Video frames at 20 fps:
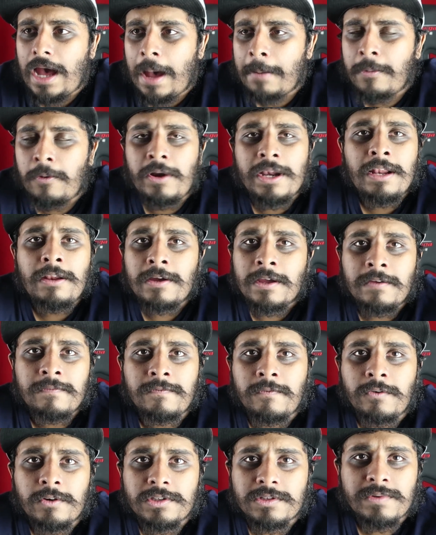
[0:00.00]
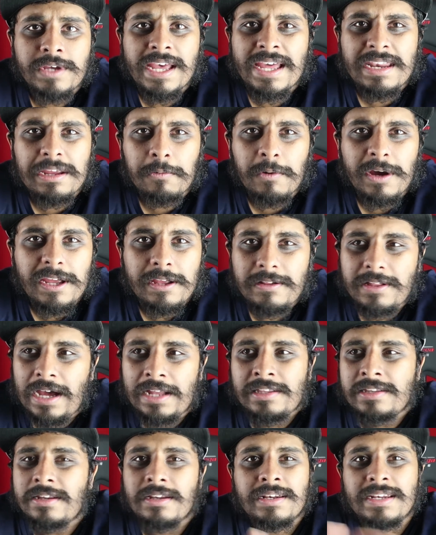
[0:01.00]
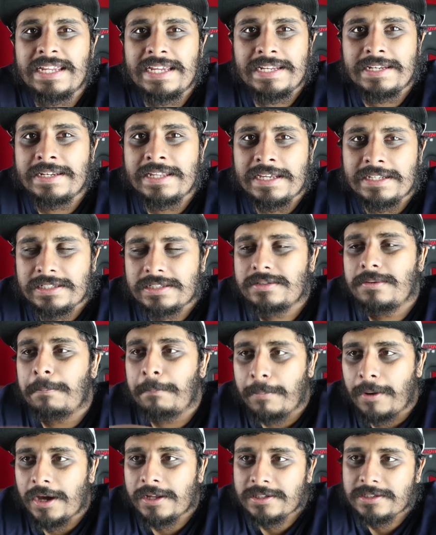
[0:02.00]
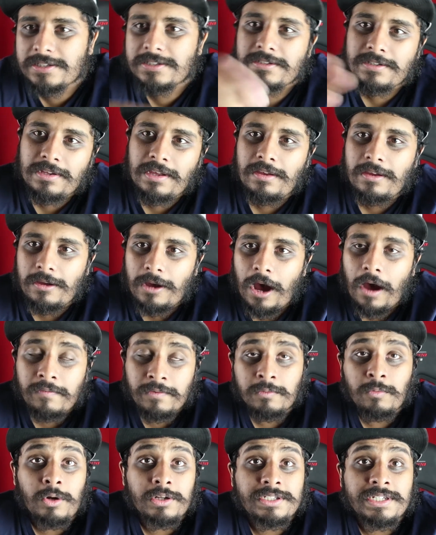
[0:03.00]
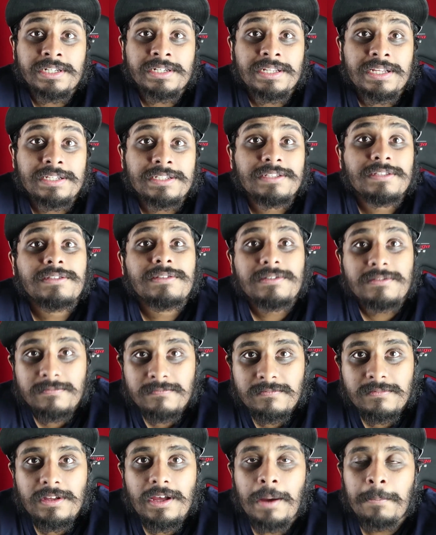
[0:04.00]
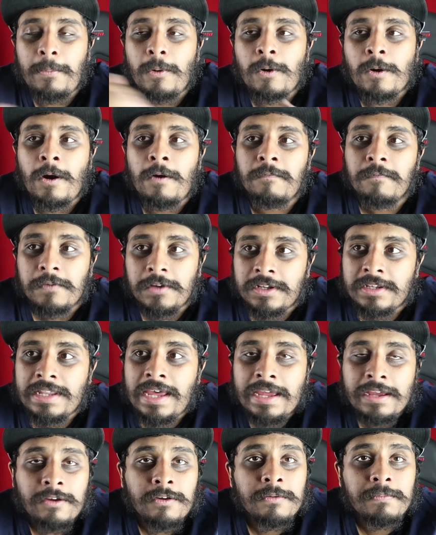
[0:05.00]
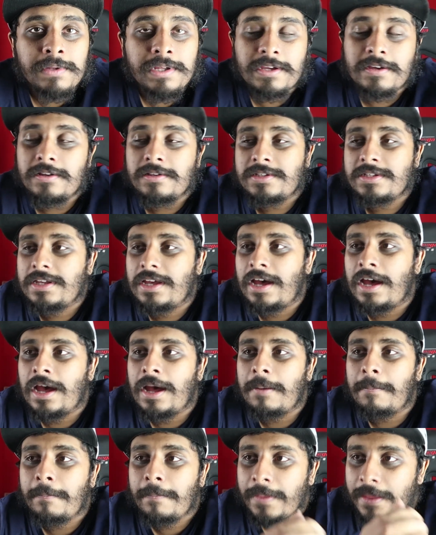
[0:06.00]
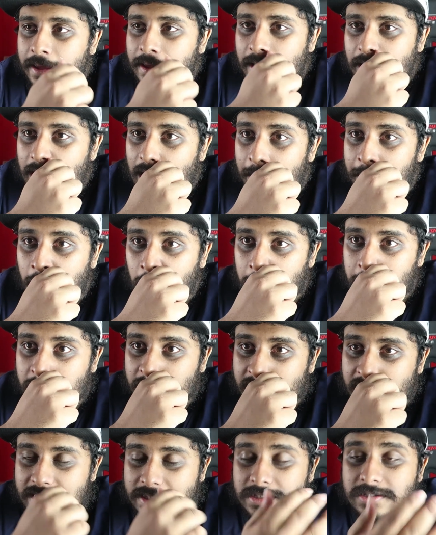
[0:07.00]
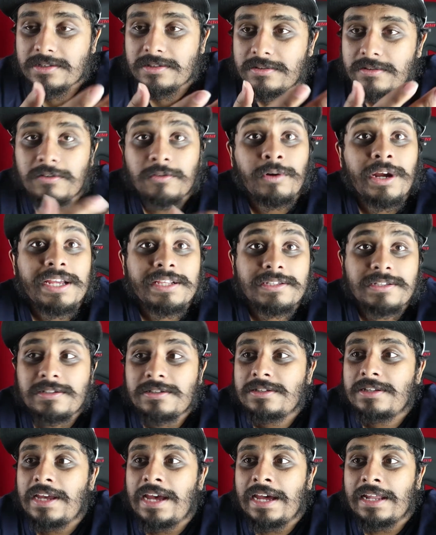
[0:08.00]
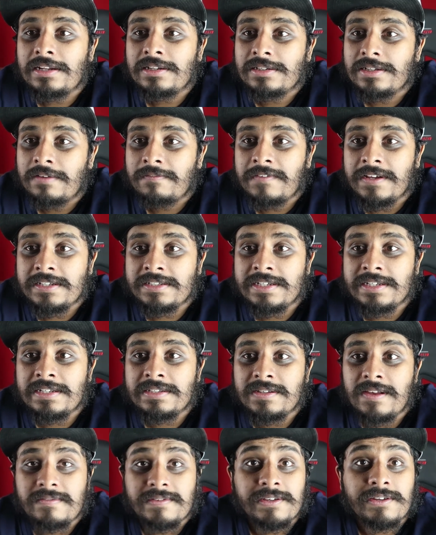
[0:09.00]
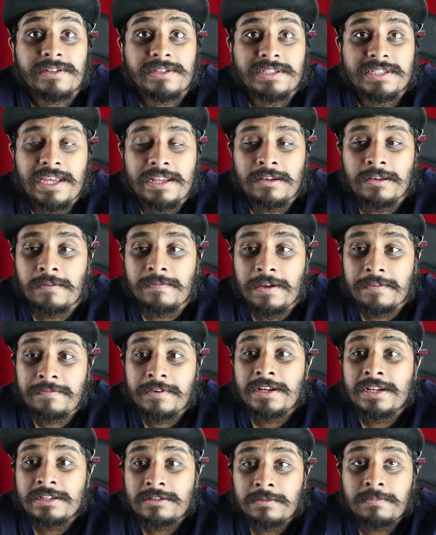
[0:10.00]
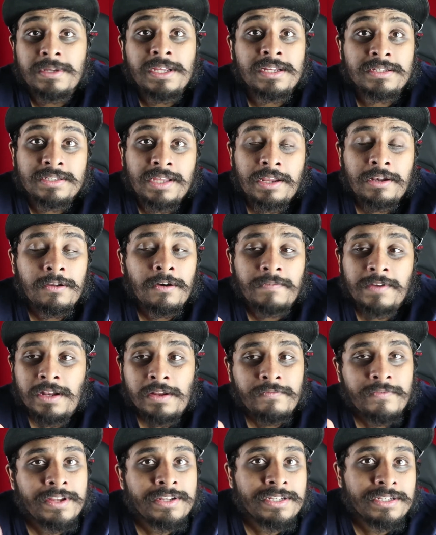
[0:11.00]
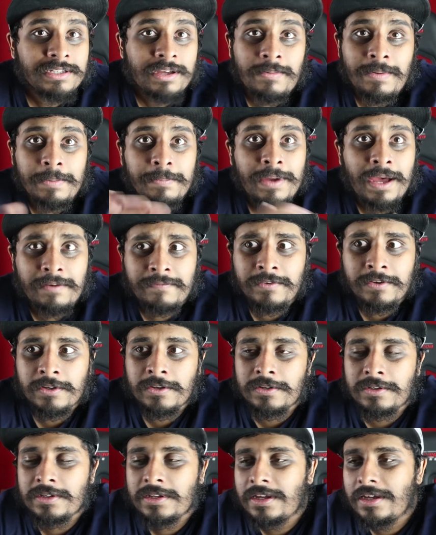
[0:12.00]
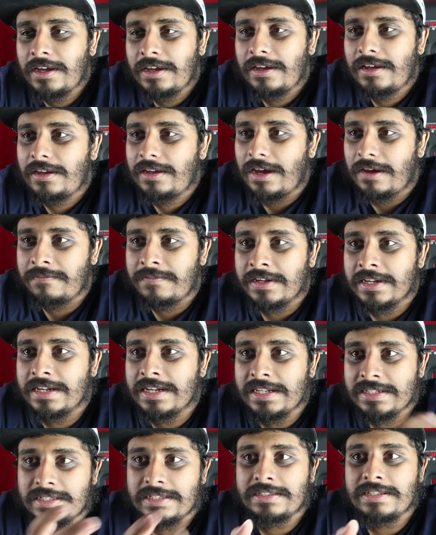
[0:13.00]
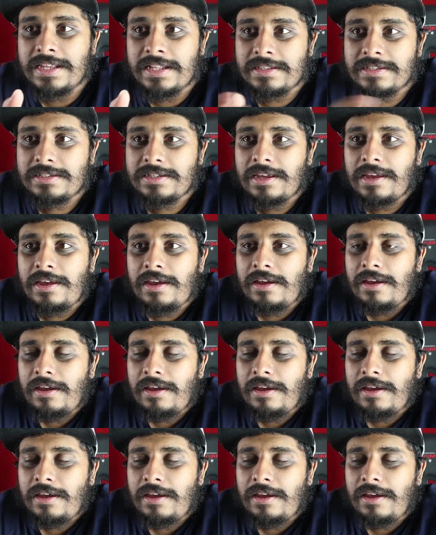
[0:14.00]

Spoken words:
I'm already looking forward to it anyway. I didn't need this, but after watching this, I'm more confident that it could be good. I'm hoping it's great, and I think she deserves a good send-off. I think this would be a send-off. I don't think she's coming back for good. I think this is it.